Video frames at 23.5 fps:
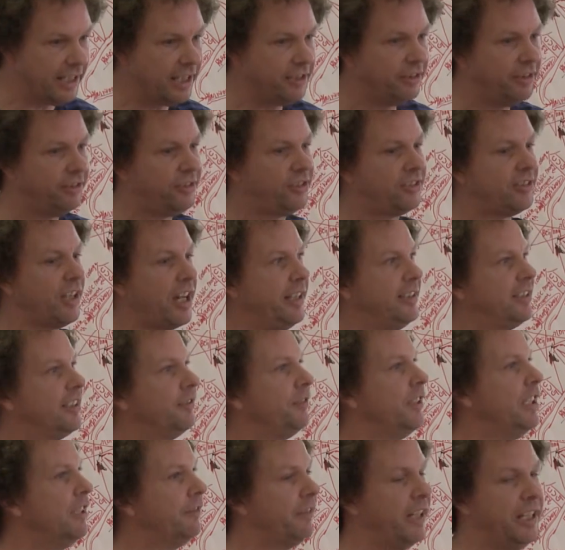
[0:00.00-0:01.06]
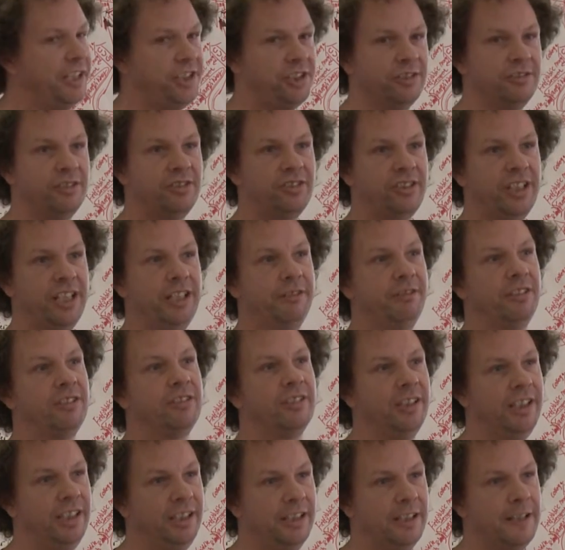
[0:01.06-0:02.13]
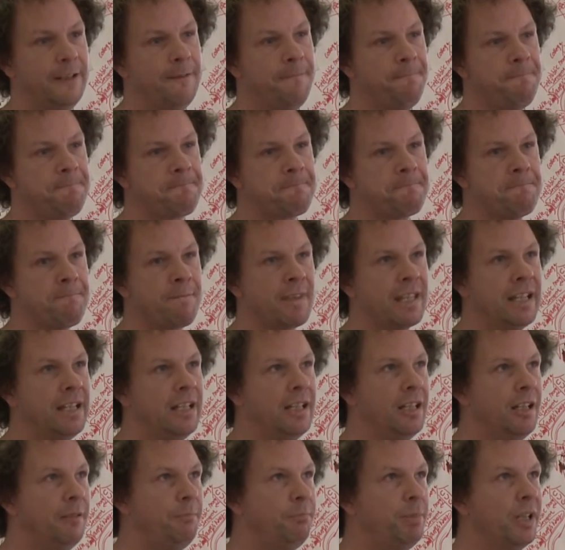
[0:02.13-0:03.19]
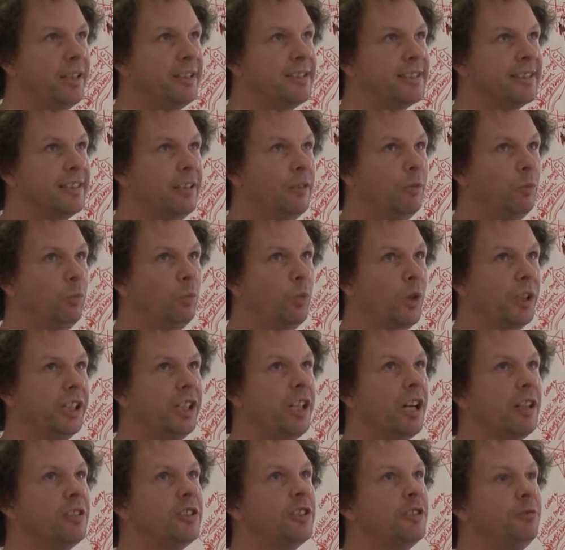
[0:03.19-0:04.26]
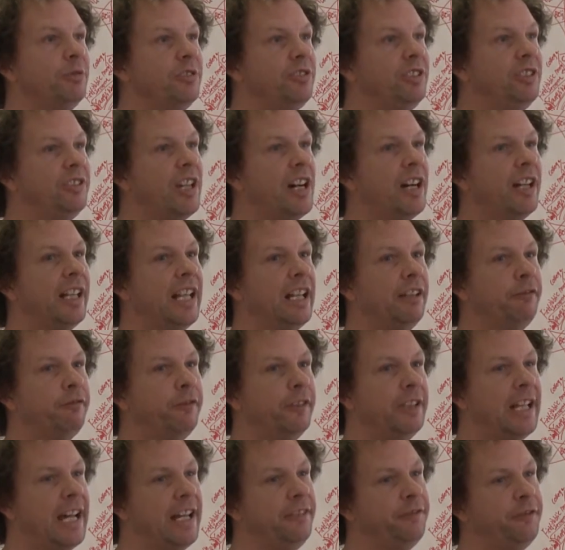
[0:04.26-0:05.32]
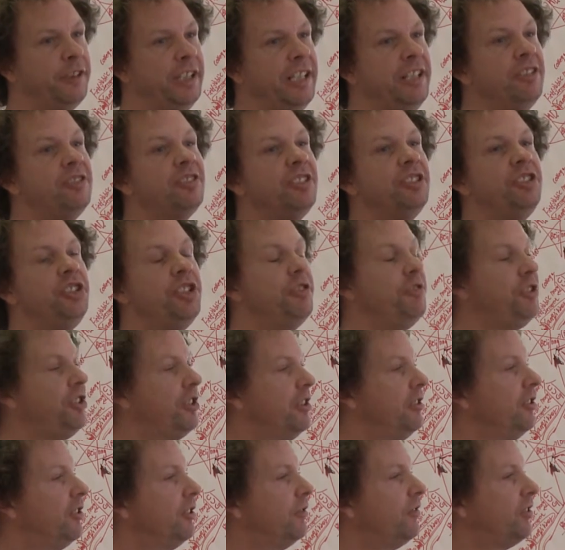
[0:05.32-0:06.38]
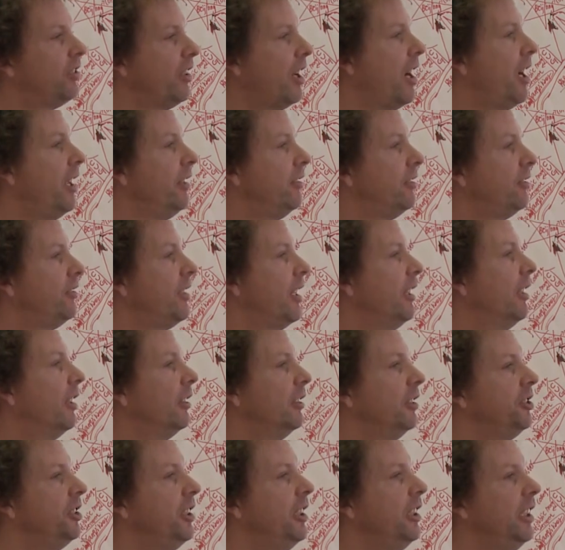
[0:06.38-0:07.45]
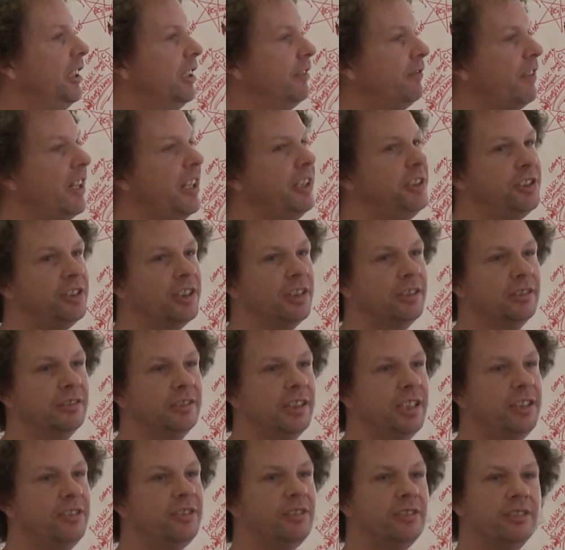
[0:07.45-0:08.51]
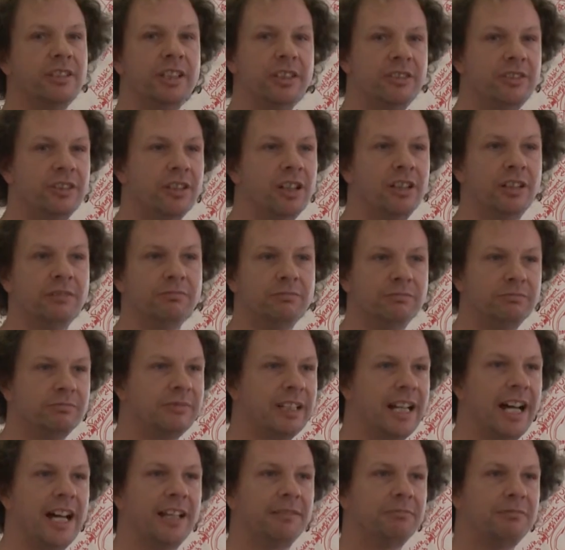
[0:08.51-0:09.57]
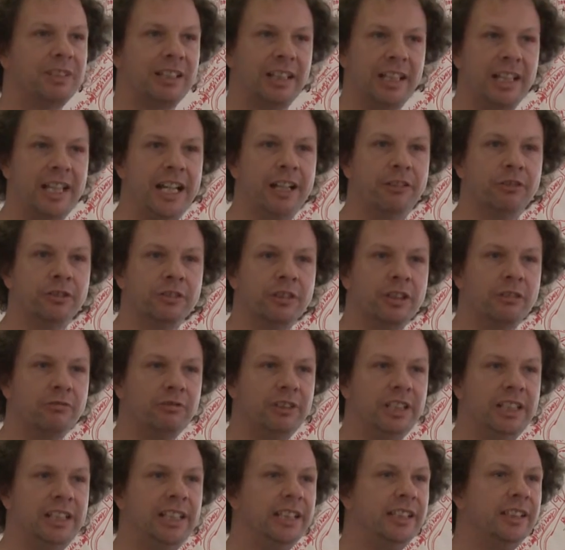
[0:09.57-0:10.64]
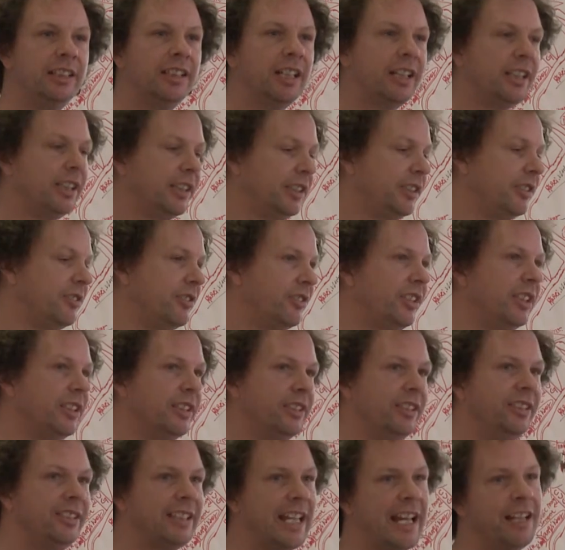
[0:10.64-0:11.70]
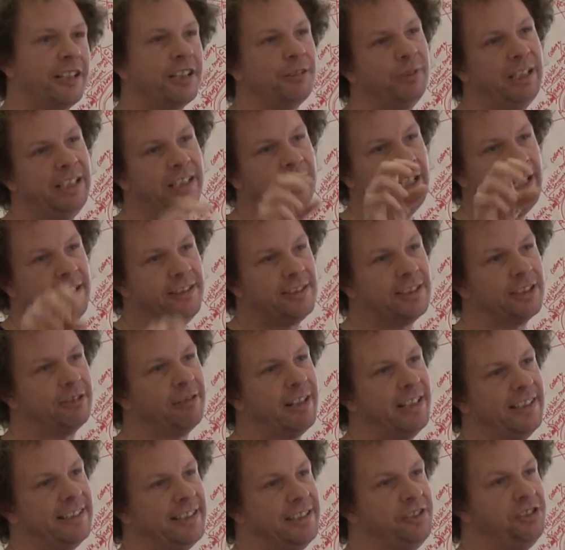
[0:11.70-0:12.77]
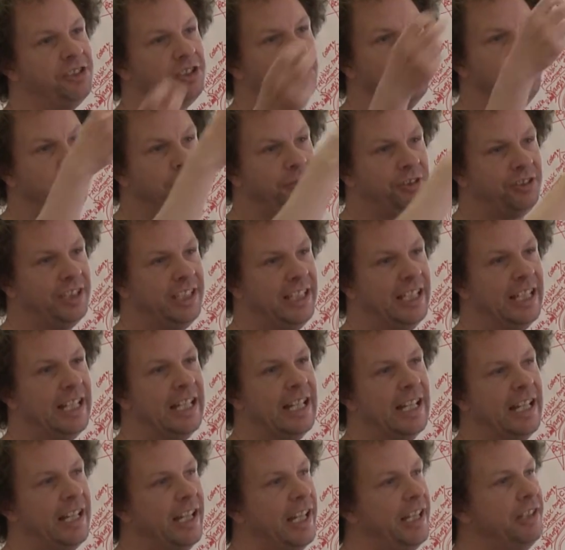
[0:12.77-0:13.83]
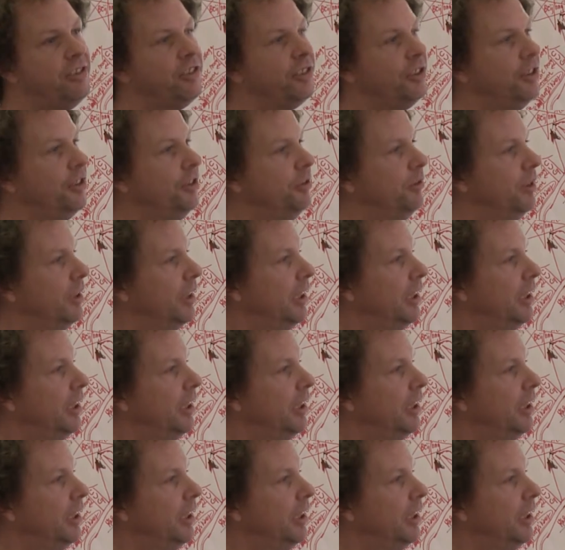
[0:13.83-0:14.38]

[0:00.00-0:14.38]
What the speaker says: sites of innovation seriously. But what the consequences are for the institutions of science, technology and innovation is not that clear or not really kind of considered. It's how can we integrate this ingenuity into